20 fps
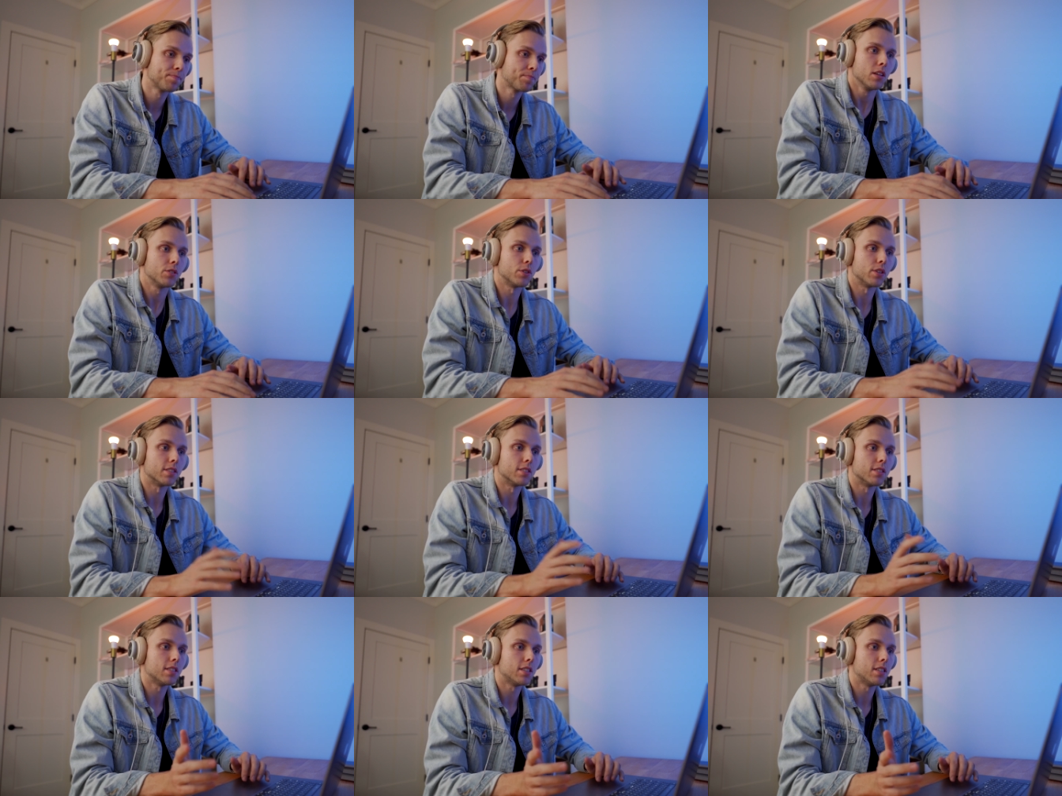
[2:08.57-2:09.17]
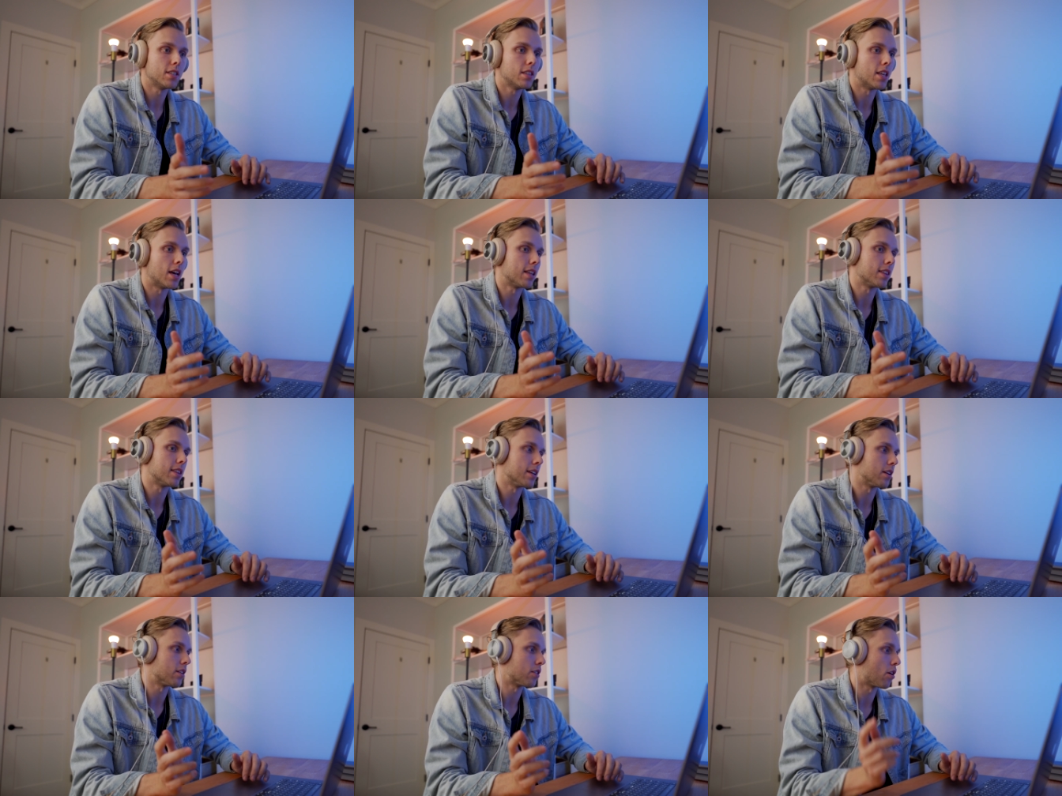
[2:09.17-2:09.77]
So you can see that
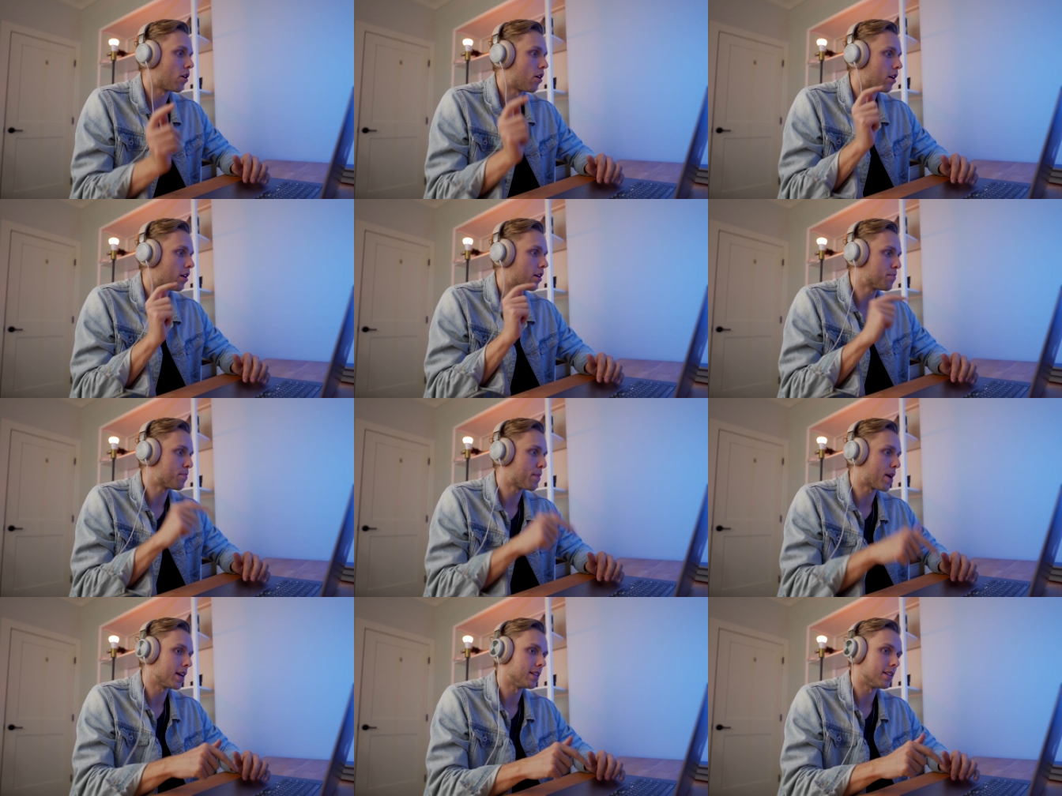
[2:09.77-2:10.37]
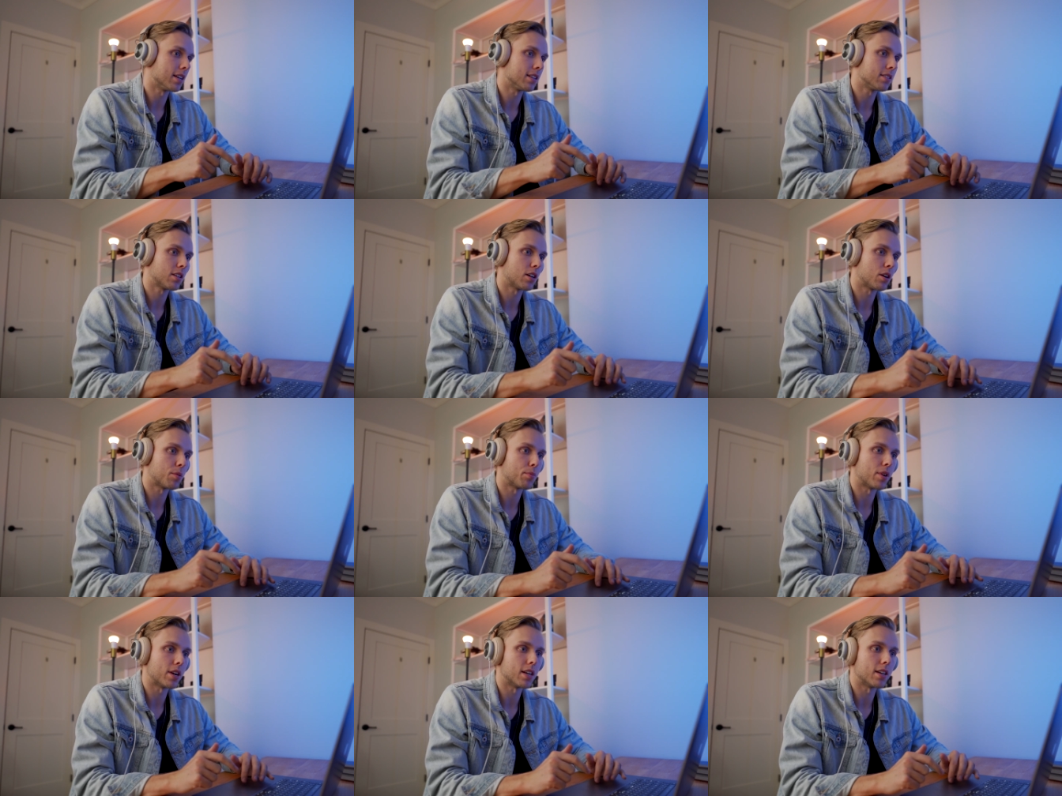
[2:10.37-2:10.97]
they are on my
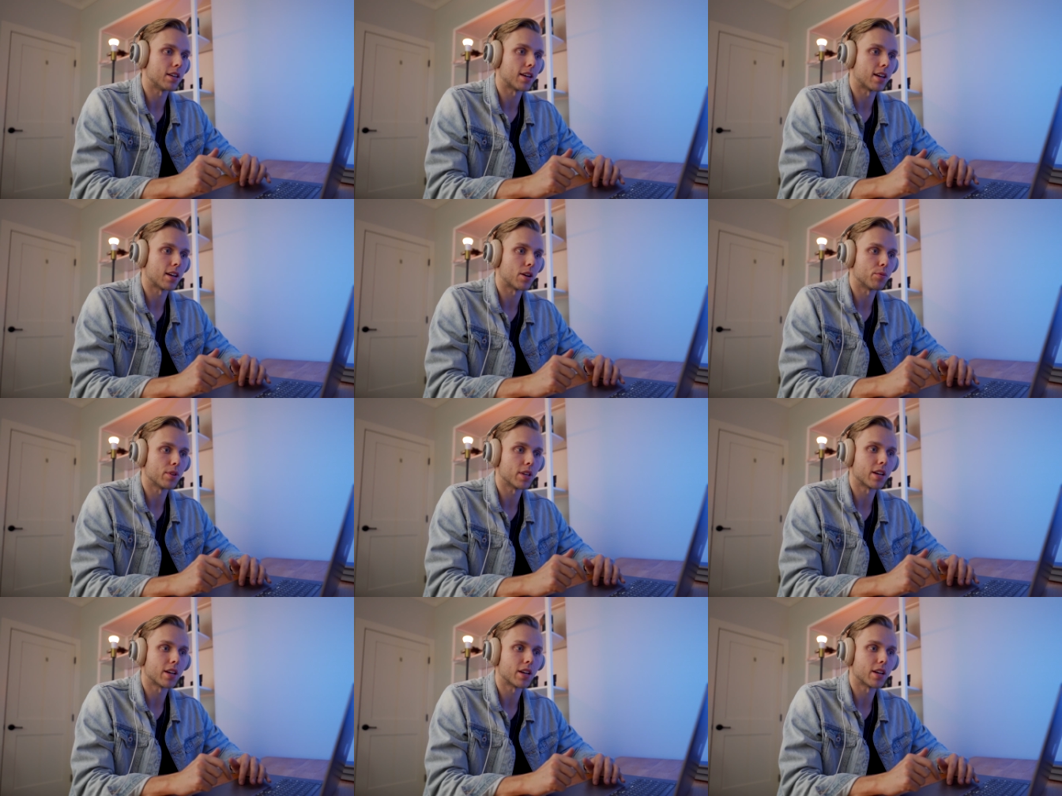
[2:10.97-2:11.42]
desktop right now. We